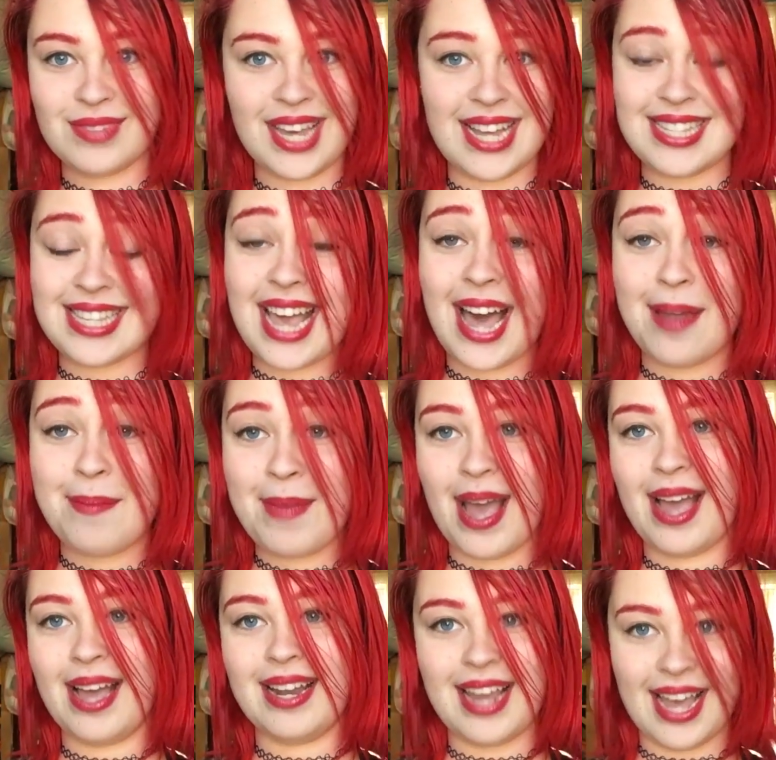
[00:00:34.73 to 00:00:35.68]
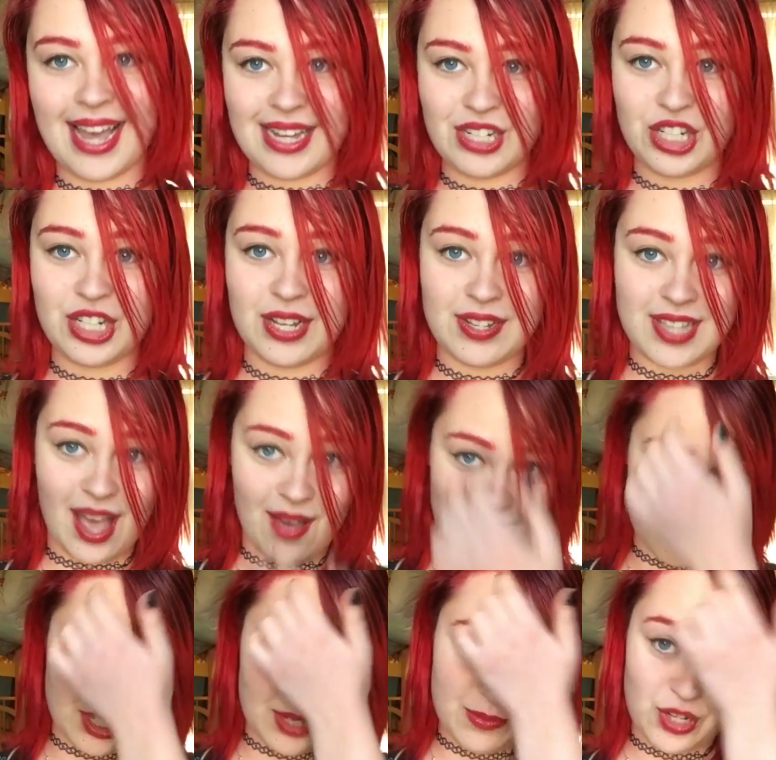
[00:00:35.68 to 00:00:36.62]
it's handmade and she is
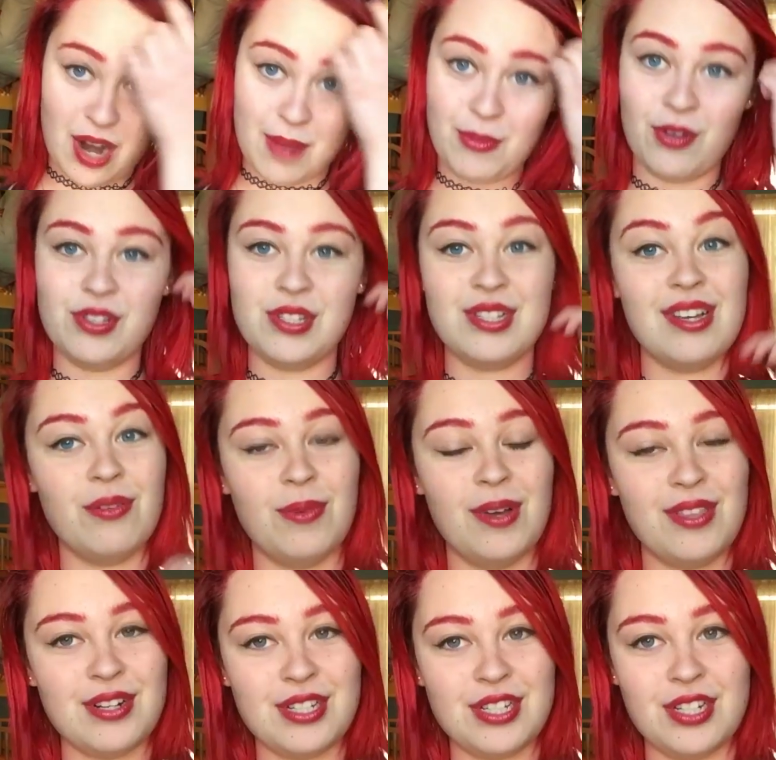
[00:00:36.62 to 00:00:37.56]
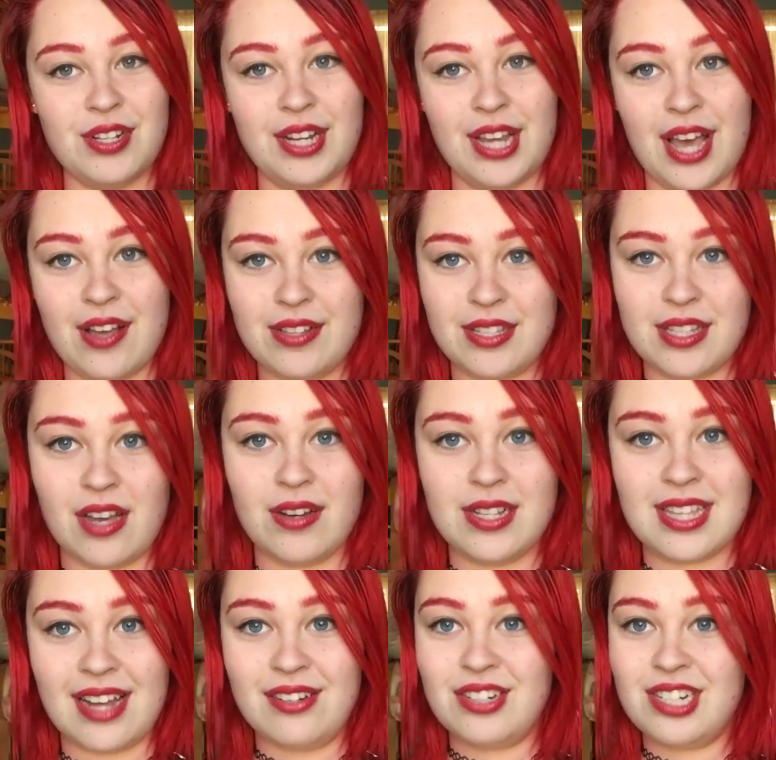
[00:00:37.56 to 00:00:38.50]
having some troubles with her studio, so
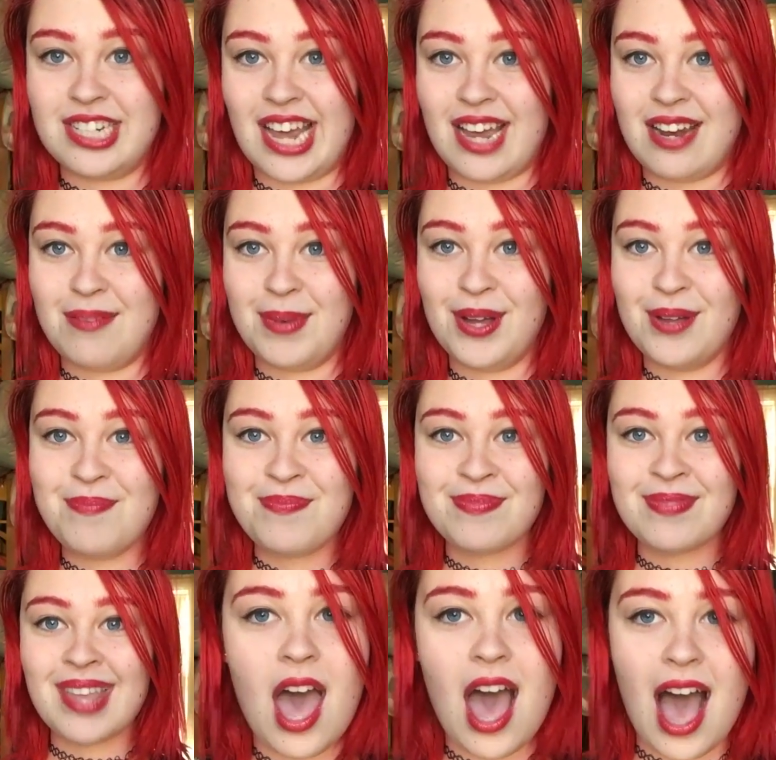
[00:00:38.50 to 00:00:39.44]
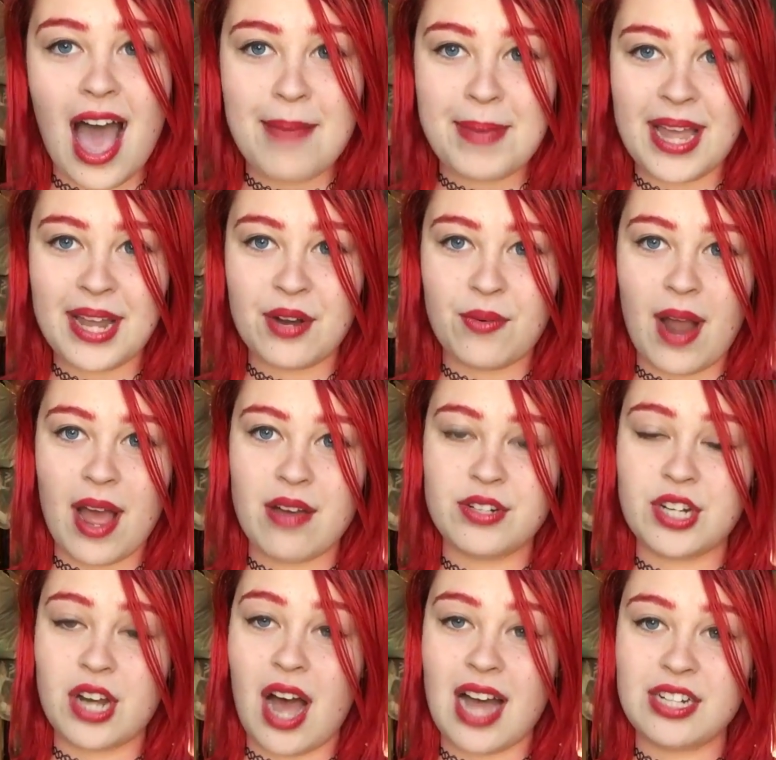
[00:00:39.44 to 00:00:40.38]
it's understandable. I paid
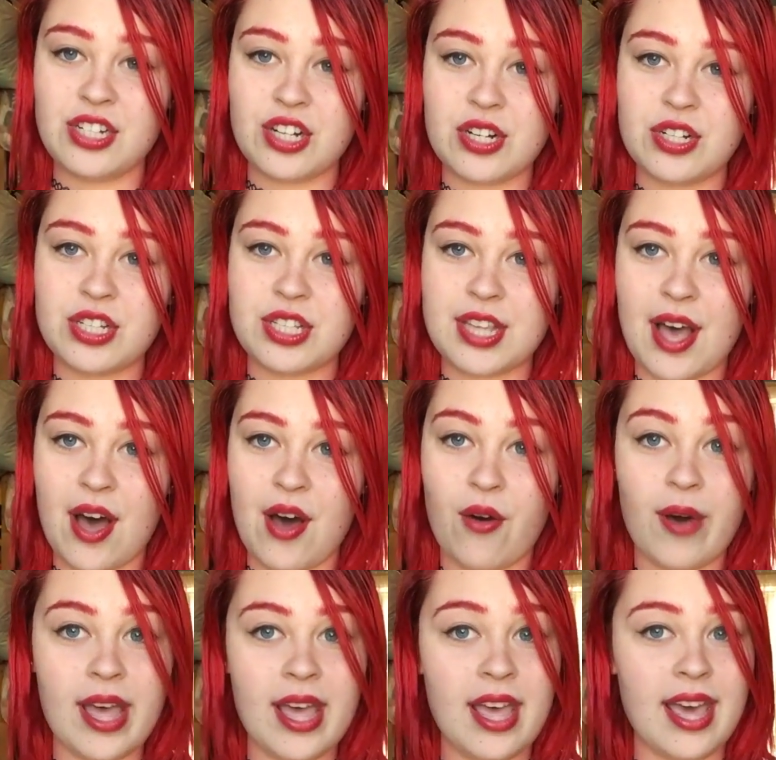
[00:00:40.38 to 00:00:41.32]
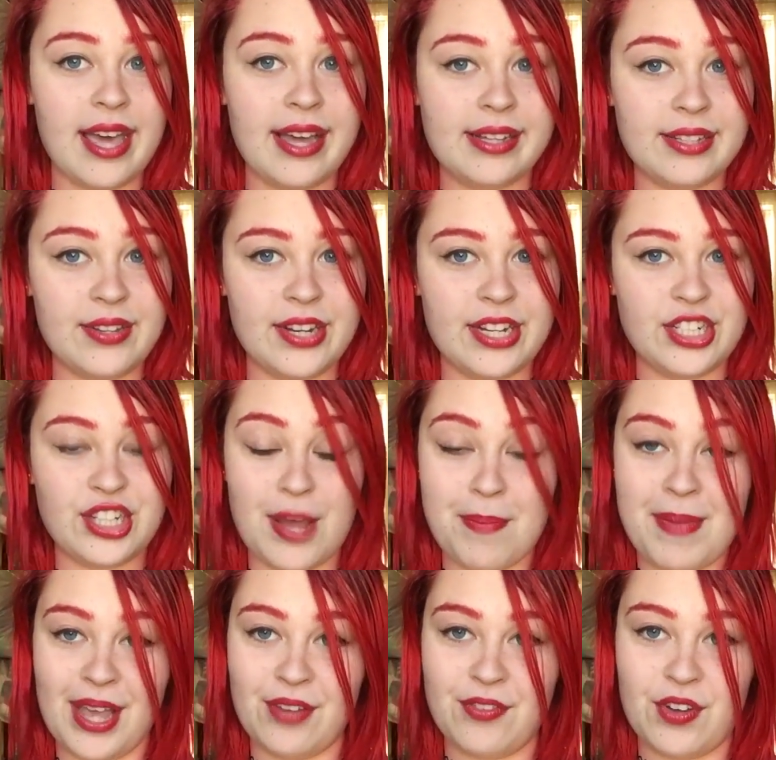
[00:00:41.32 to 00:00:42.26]
around $100 or so, including
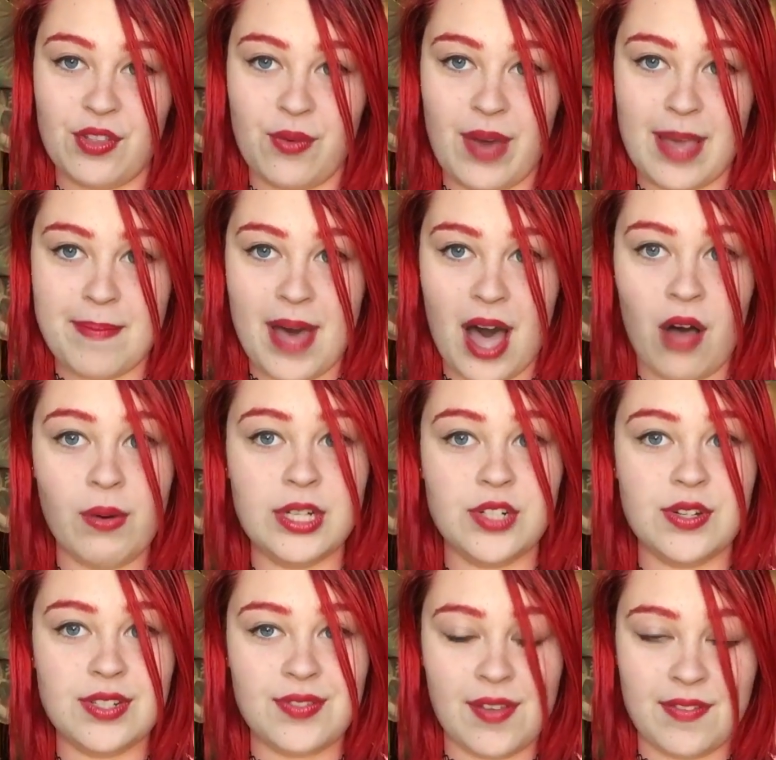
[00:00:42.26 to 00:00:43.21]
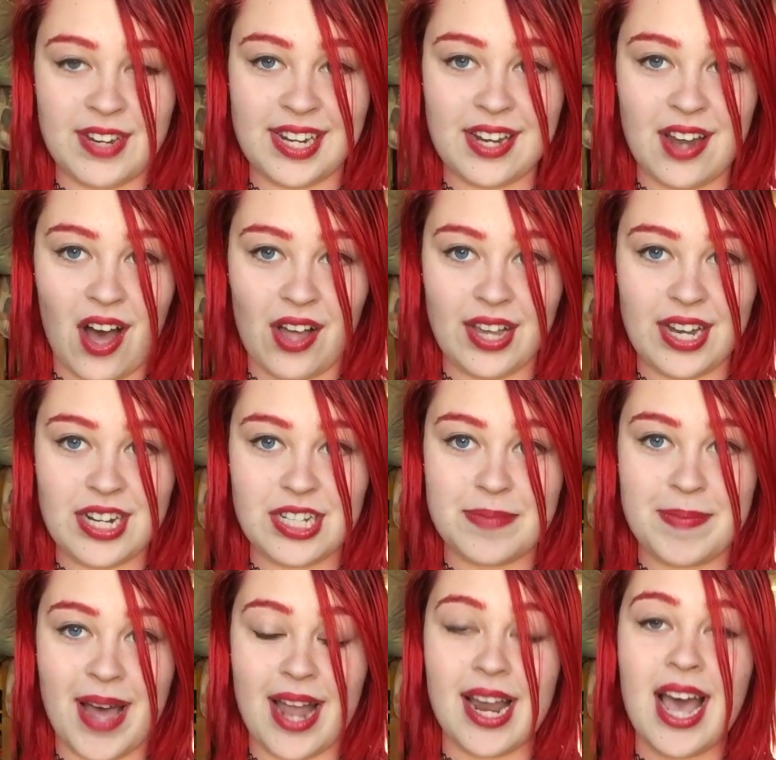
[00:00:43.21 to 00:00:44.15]
shipping, for the weight belt, which was $15,
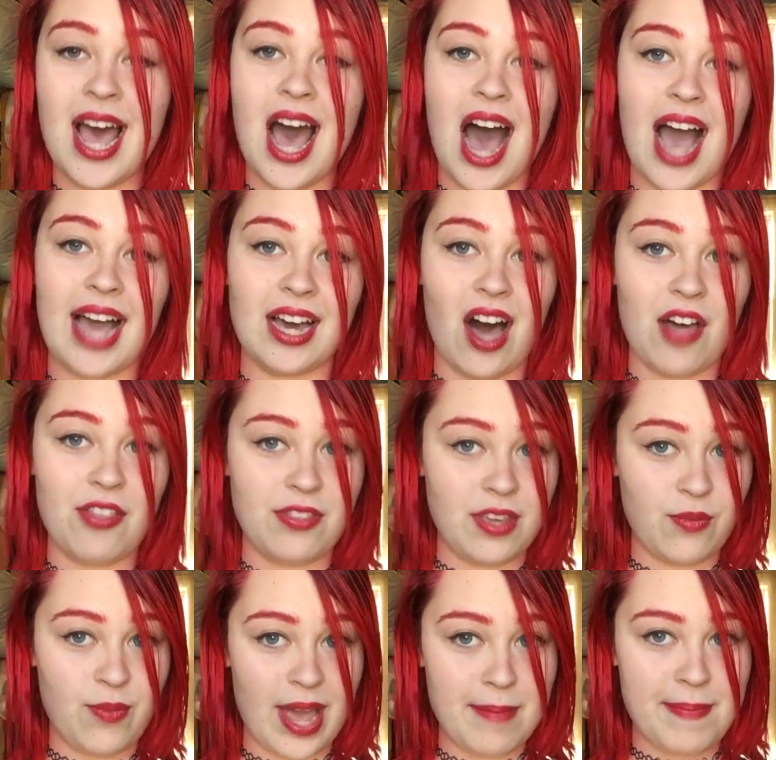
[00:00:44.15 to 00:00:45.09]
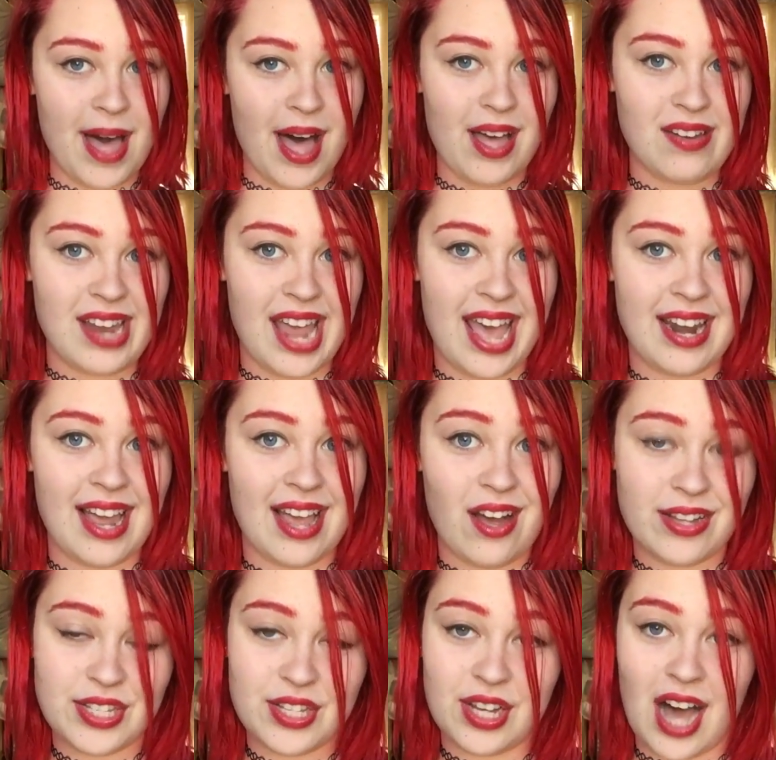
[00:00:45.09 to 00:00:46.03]
but I got the weight belt and I
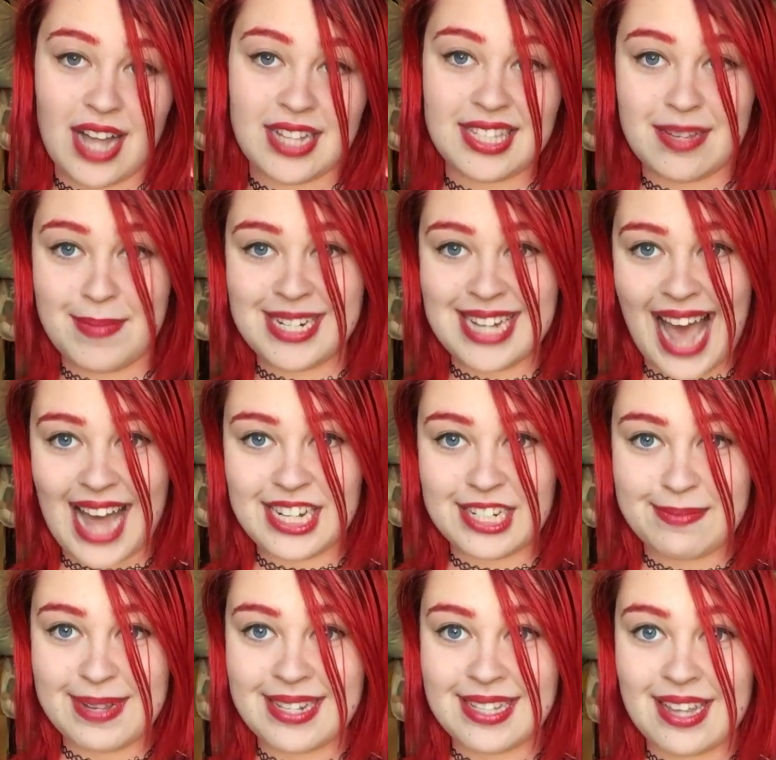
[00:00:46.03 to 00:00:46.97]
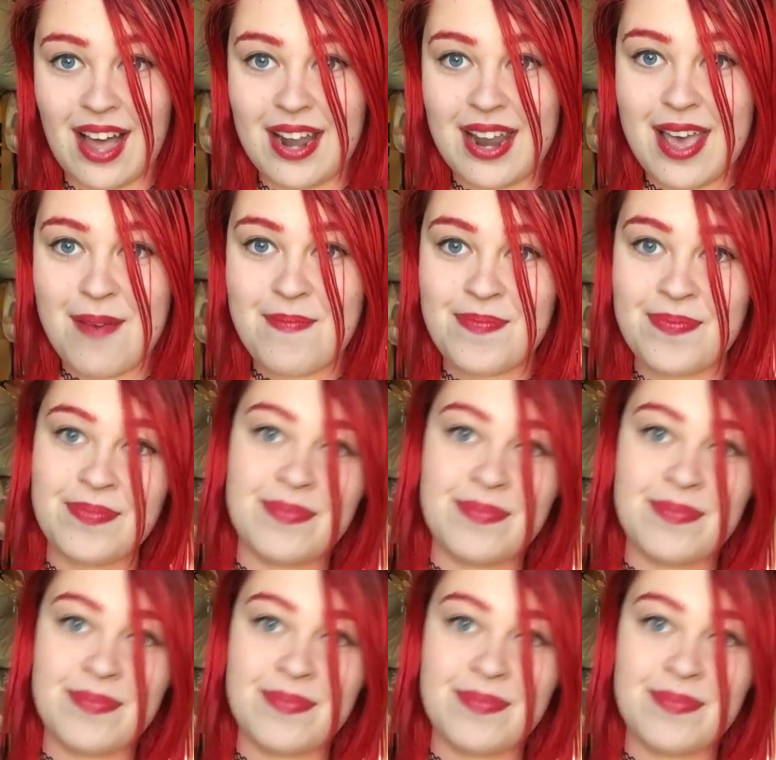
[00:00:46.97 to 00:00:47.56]
also got some attachments on it.